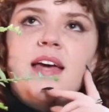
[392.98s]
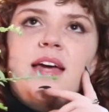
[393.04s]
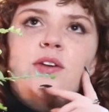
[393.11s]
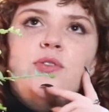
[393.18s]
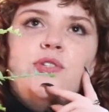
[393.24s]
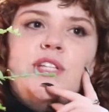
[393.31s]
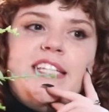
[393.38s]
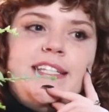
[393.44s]
an
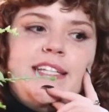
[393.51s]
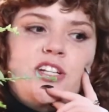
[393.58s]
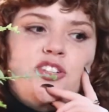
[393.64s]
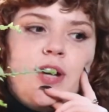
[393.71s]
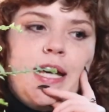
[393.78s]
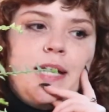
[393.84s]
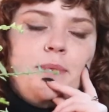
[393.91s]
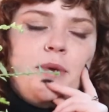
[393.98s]
autistic
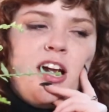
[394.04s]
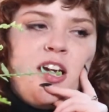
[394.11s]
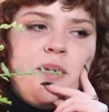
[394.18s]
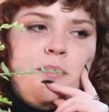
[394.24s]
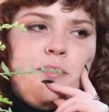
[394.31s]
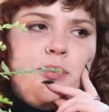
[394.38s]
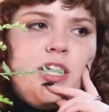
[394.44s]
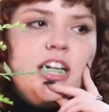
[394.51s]
trait, but I'm
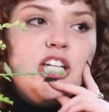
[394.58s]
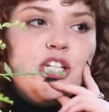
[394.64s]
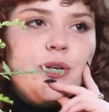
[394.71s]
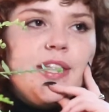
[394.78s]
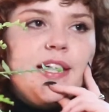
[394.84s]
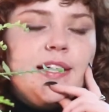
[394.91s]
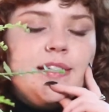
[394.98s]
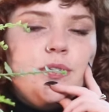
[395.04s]
pretty sure
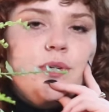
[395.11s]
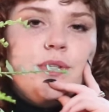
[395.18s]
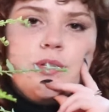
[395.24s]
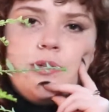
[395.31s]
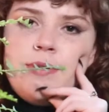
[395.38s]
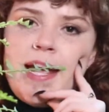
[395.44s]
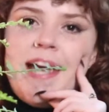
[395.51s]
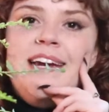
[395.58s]
that it's also
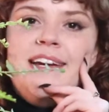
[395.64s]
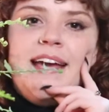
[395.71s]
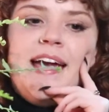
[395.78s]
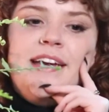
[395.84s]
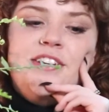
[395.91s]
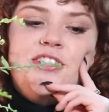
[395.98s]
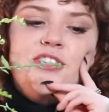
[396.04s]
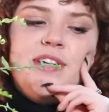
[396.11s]
an
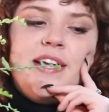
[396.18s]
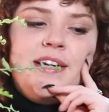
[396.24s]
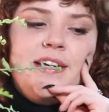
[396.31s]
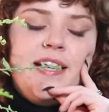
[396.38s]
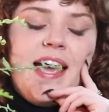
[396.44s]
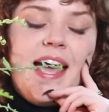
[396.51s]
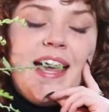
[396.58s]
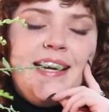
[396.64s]

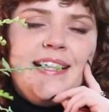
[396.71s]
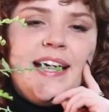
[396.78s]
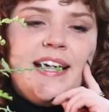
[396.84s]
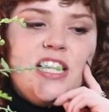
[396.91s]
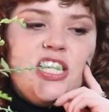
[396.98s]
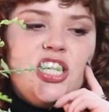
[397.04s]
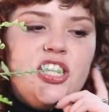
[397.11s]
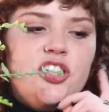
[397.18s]

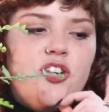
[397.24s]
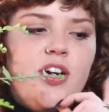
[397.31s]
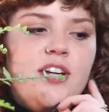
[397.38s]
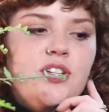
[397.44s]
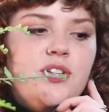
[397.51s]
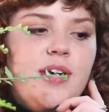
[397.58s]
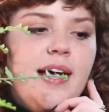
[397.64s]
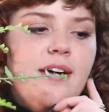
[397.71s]
ADHD trait
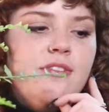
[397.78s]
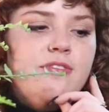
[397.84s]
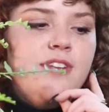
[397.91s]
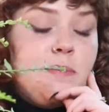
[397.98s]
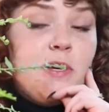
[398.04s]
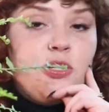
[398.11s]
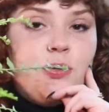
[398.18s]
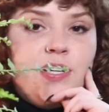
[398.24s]
to have
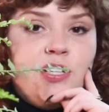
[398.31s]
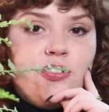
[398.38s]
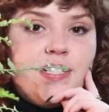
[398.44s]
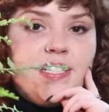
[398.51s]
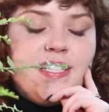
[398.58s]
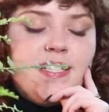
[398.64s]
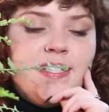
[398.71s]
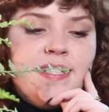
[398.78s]
special
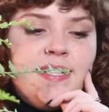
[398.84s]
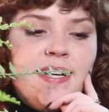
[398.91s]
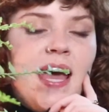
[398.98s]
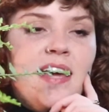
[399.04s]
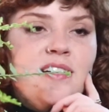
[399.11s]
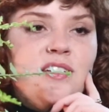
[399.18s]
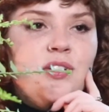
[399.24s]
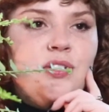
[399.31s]
interests
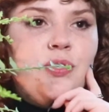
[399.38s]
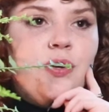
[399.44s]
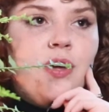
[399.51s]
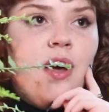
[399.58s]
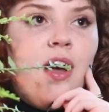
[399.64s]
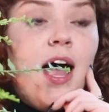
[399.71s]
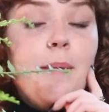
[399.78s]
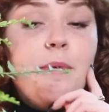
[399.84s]
and to sort
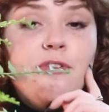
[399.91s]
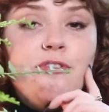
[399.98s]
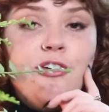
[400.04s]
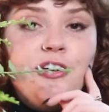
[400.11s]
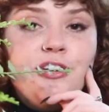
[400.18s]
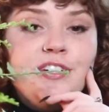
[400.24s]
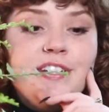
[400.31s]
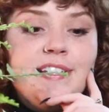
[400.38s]
of
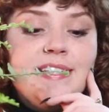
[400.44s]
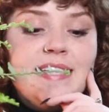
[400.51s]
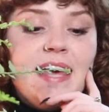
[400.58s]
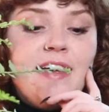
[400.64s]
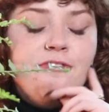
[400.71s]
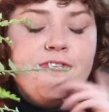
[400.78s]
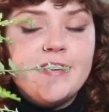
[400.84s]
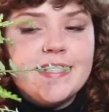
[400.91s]
hyper-focus
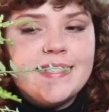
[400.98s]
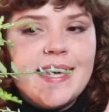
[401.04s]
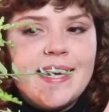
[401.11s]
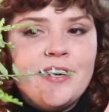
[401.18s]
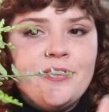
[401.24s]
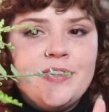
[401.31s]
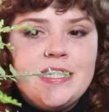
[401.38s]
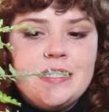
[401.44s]
and
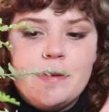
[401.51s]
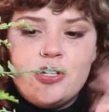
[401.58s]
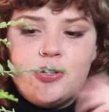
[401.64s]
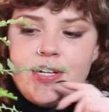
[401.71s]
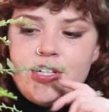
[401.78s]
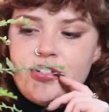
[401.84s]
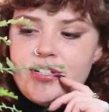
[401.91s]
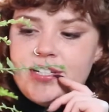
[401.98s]
fixate on these special
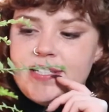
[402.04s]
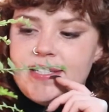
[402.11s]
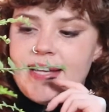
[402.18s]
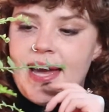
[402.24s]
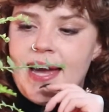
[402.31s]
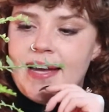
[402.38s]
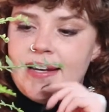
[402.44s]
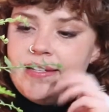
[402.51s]
interests
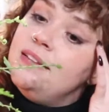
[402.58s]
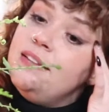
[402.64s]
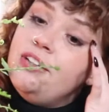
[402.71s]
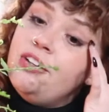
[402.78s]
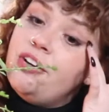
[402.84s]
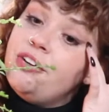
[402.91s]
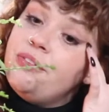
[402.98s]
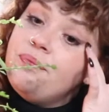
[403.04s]
and, you
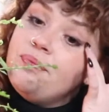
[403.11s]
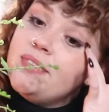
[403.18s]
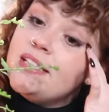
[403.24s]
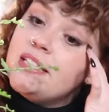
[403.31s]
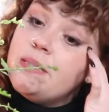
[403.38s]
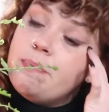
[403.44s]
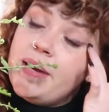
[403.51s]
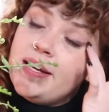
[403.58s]
know,
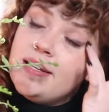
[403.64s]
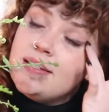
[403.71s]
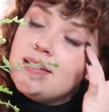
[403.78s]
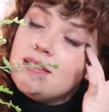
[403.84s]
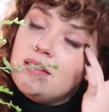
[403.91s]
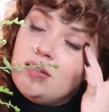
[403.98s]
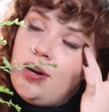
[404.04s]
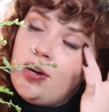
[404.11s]
spend
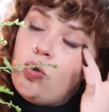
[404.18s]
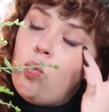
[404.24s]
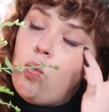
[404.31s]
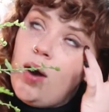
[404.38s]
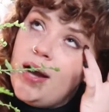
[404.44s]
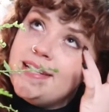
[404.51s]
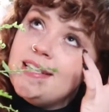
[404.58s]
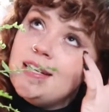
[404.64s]

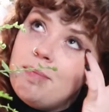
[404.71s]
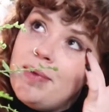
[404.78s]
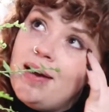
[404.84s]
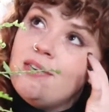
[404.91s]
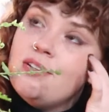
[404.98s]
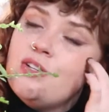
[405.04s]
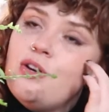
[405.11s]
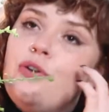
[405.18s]
quite an
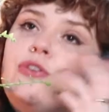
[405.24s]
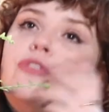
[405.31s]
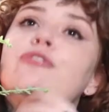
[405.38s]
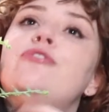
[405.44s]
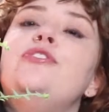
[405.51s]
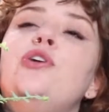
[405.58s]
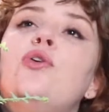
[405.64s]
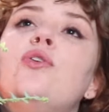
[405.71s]
amount
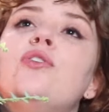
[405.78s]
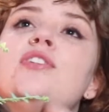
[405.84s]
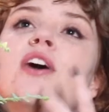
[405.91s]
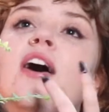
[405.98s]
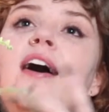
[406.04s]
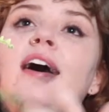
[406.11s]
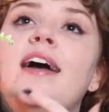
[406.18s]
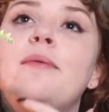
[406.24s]
of your
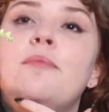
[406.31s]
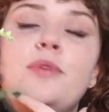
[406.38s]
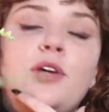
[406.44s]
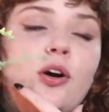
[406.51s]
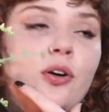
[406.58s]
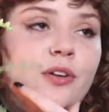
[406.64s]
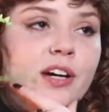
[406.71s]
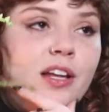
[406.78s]
time,
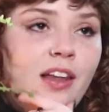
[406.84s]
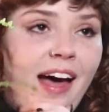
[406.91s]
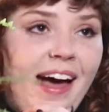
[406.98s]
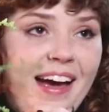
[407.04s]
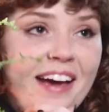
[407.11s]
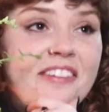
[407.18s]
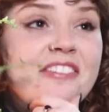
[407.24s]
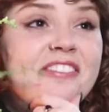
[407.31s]
your
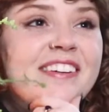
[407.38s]
life